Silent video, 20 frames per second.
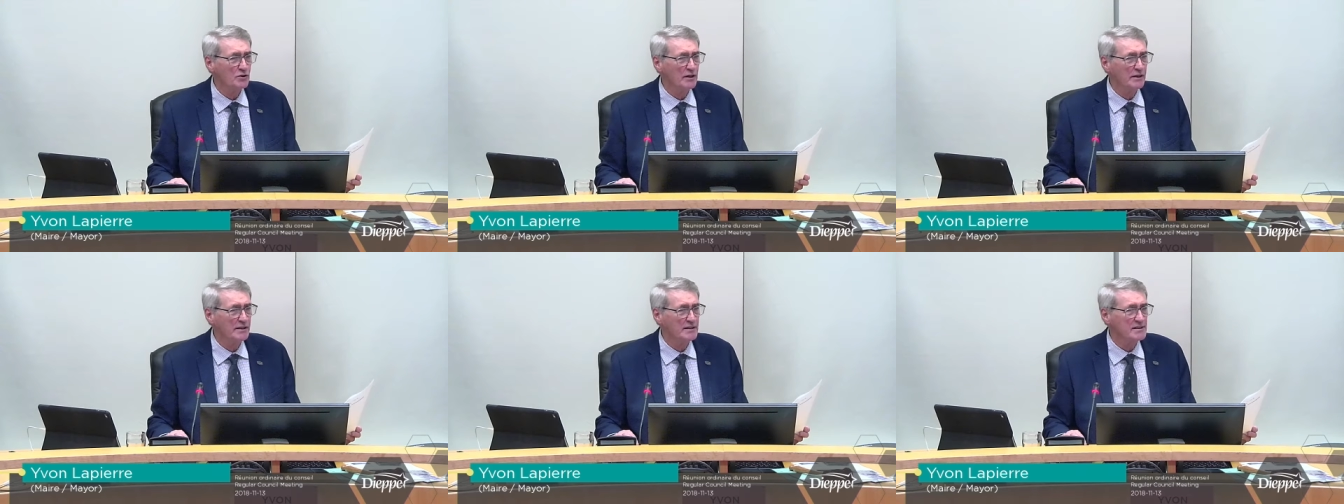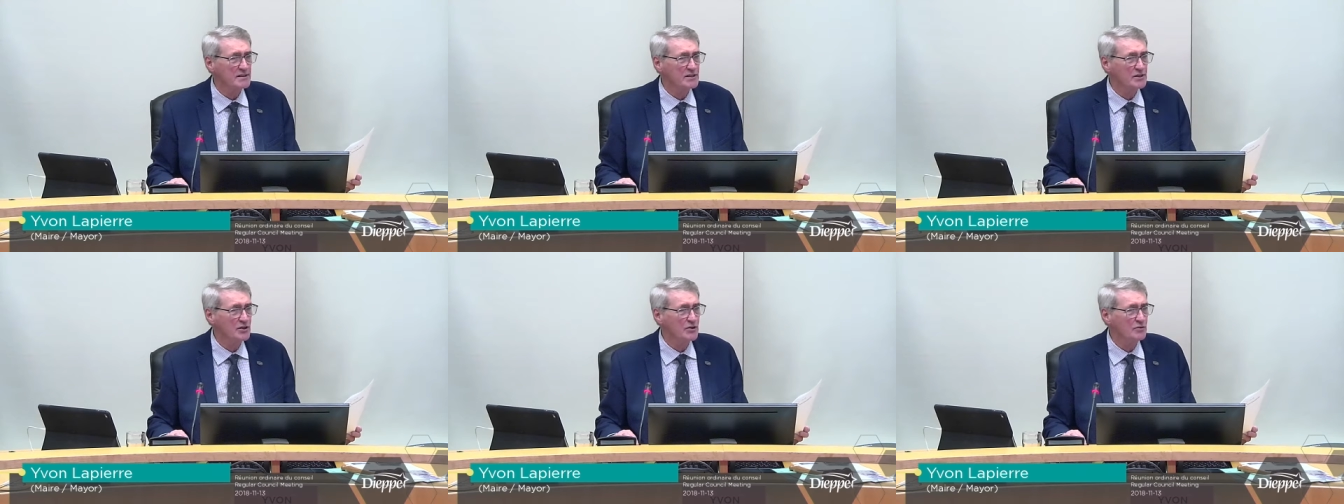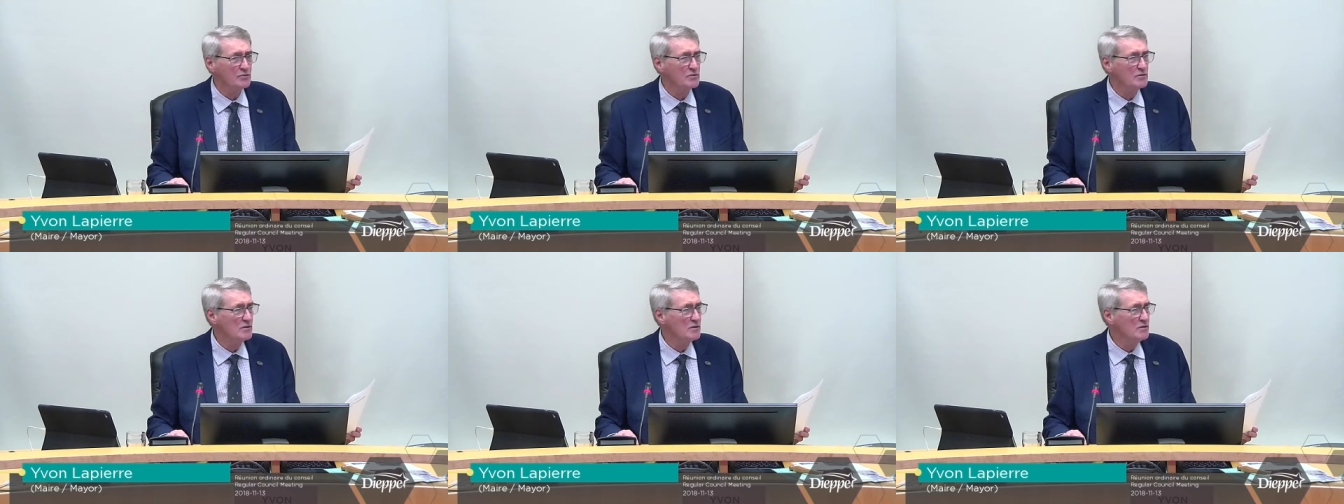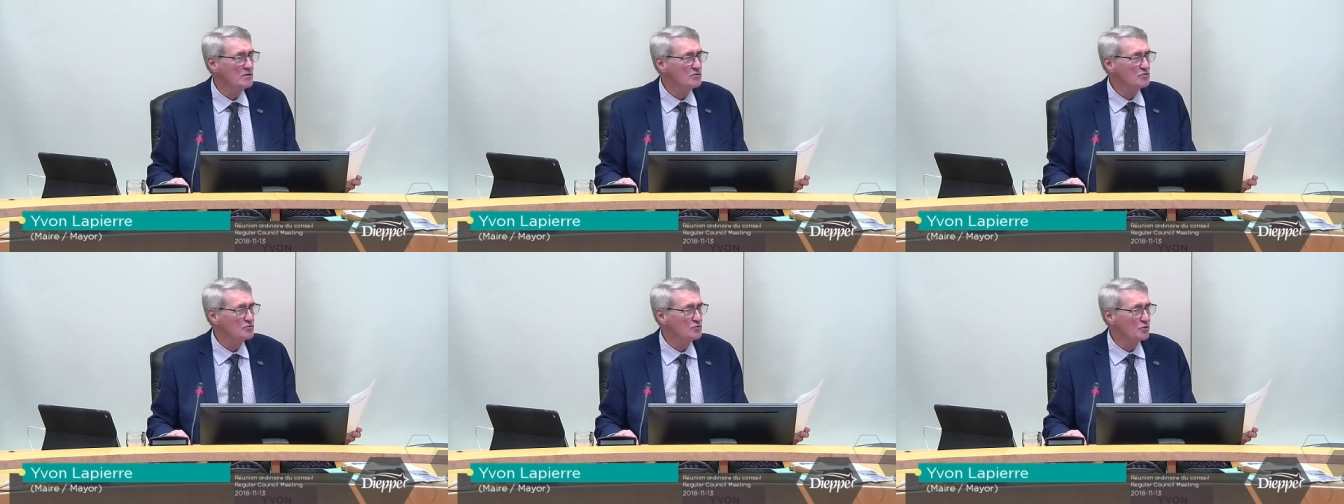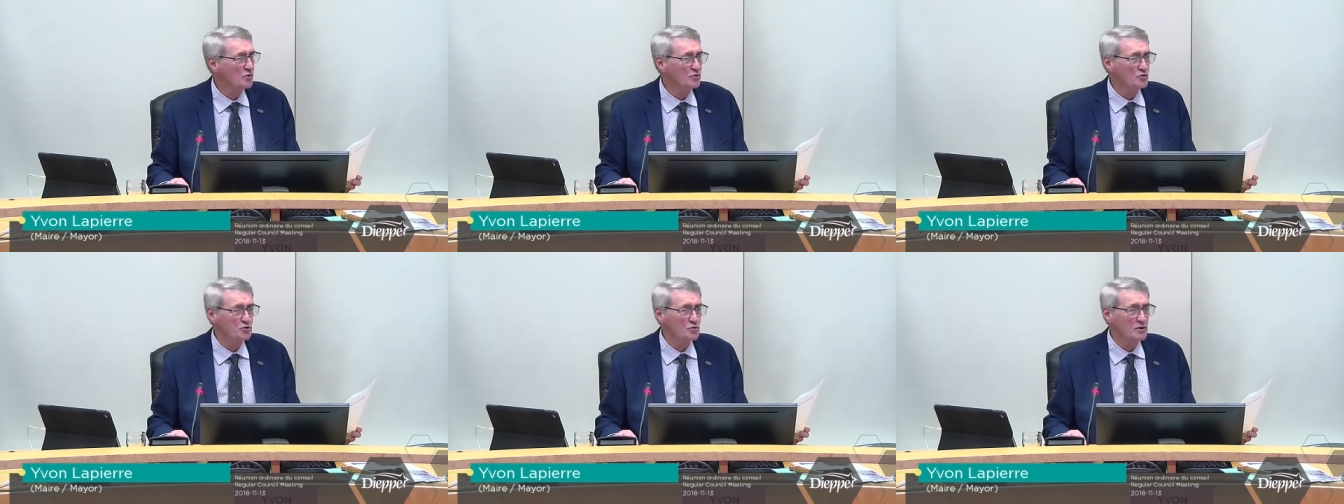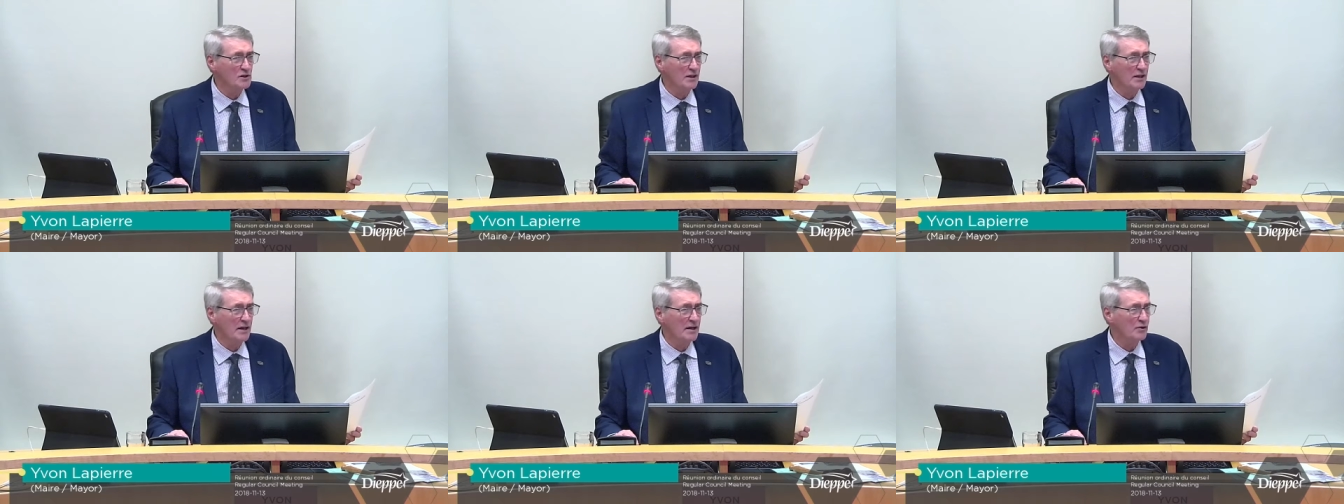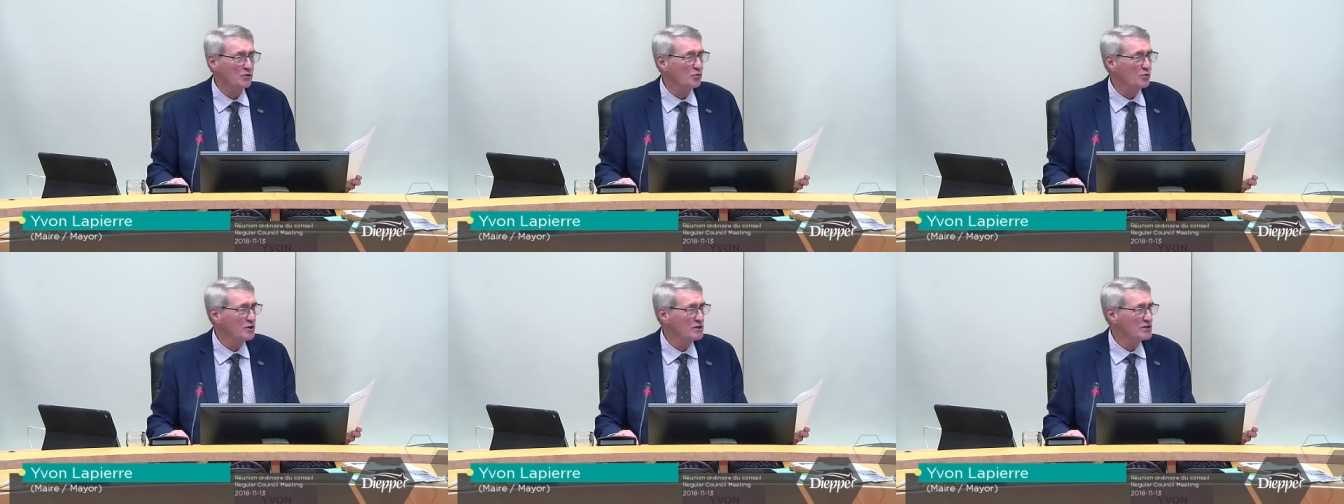And then we could have
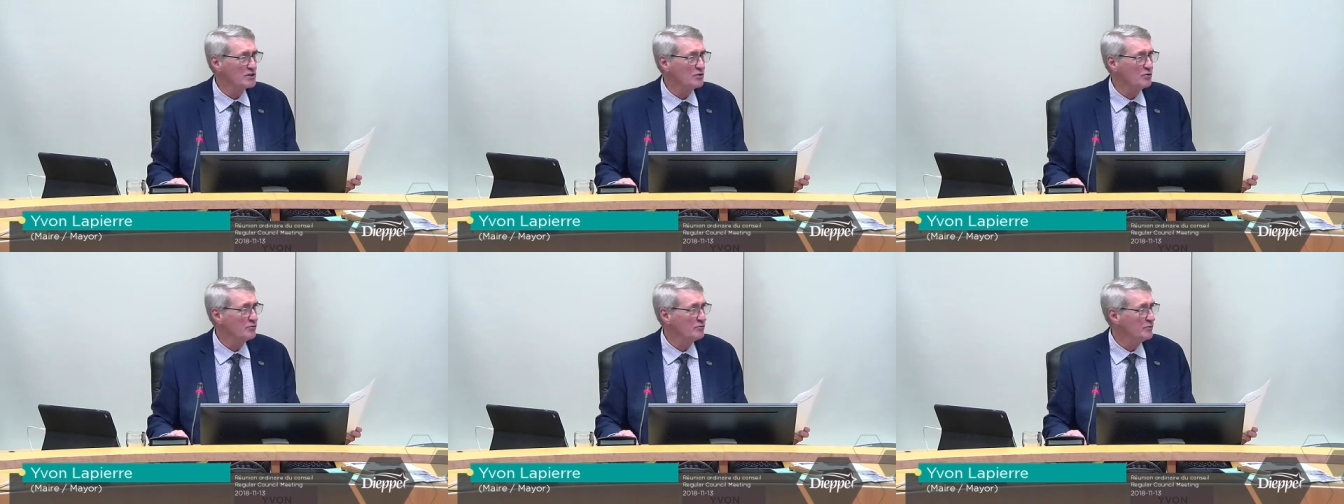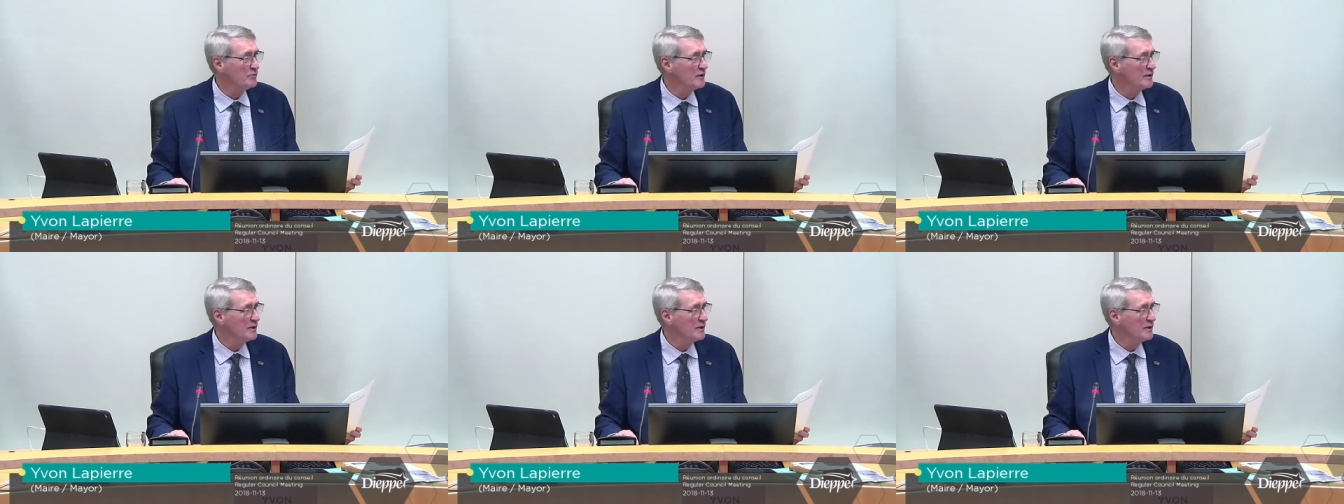a report